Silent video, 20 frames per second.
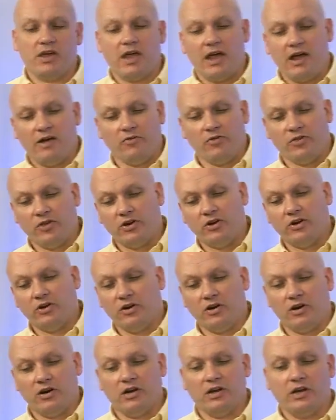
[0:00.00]
out that
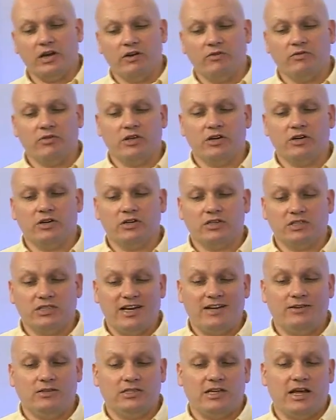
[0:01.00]
are, that are
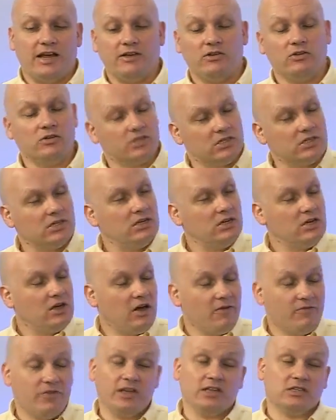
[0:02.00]
telltales
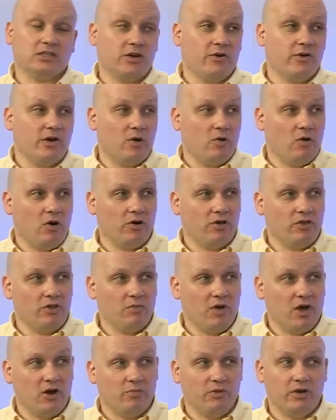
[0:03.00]
of things going wrong at the
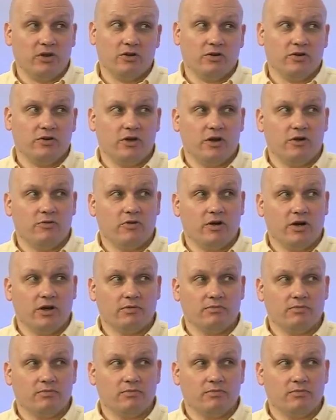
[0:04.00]
moment that could go right.